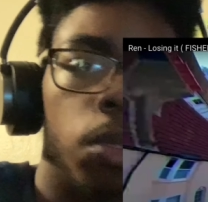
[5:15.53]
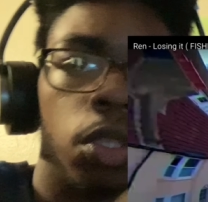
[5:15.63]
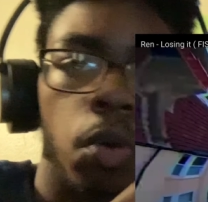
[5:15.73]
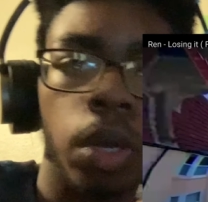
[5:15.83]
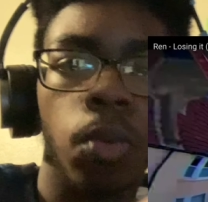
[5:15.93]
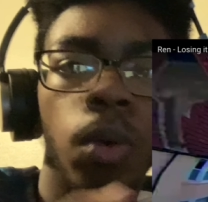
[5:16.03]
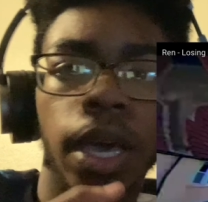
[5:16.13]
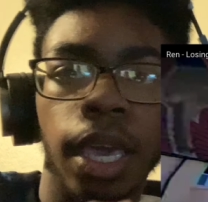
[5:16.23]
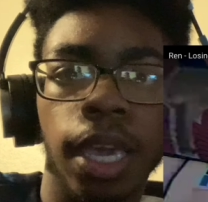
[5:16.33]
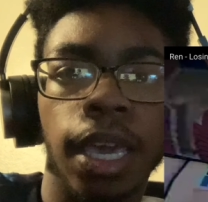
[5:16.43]
was doing it while
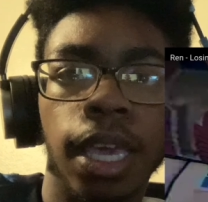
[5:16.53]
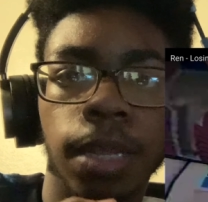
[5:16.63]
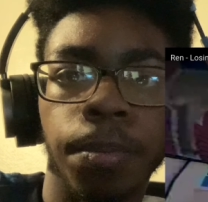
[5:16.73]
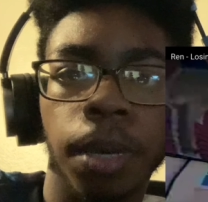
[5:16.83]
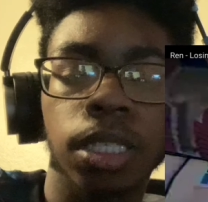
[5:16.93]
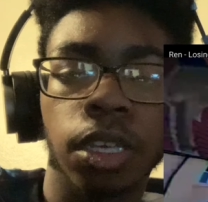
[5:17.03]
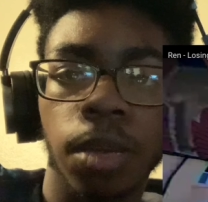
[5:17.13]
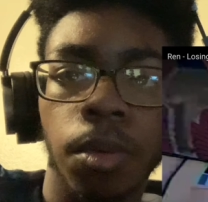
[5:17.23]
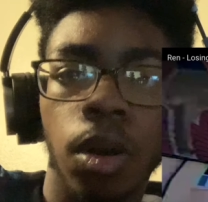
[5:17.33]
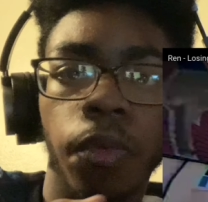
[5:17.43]
in, in, the pace of
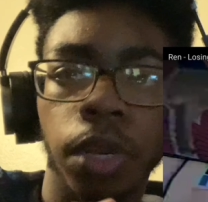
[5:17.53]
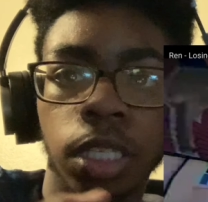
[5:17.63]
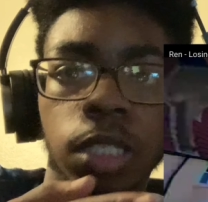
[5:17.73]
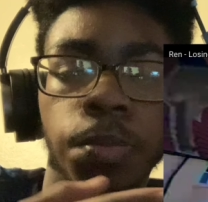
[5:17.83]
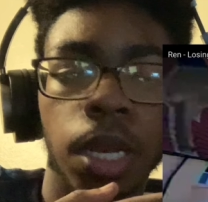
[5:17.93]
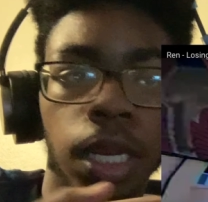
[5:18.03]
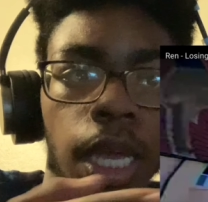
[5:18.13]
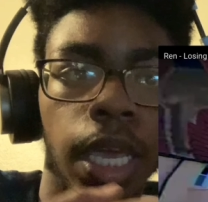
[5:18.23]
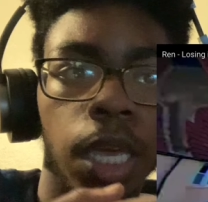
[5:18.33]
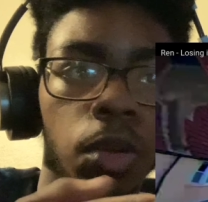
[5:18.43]
him already spitting
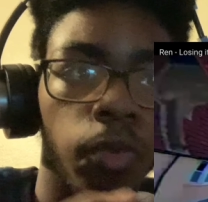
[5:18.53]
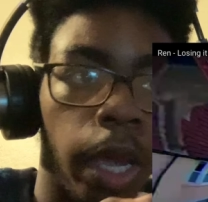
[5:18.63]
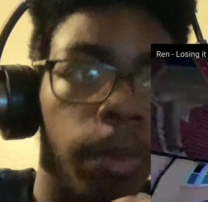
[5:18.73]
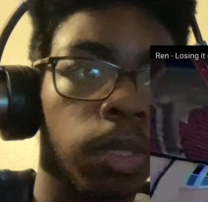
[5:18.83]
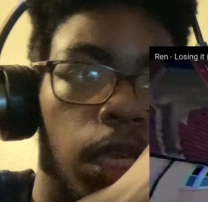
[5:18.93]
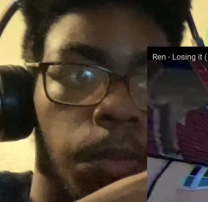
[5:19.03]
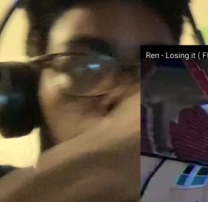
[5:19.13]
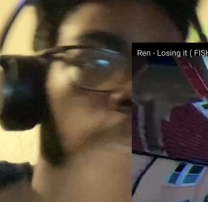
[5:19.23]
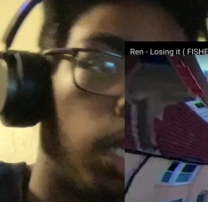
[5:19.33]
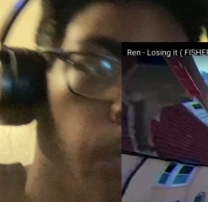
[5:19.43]
that inner rhyme scheme, and
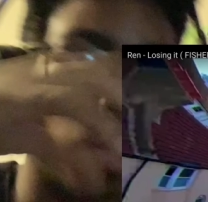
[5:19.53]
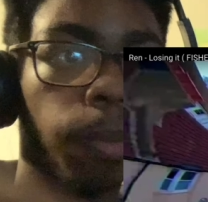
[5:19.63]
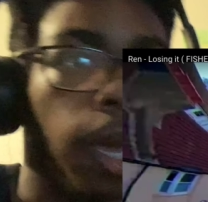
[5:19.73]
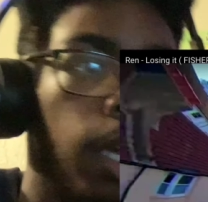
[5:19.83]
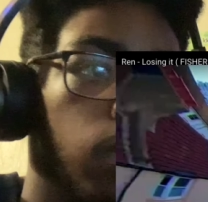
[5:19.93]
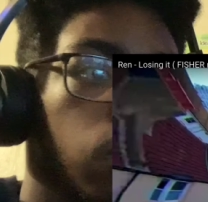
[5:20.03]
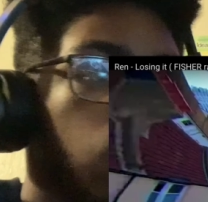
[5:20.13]
then he went back into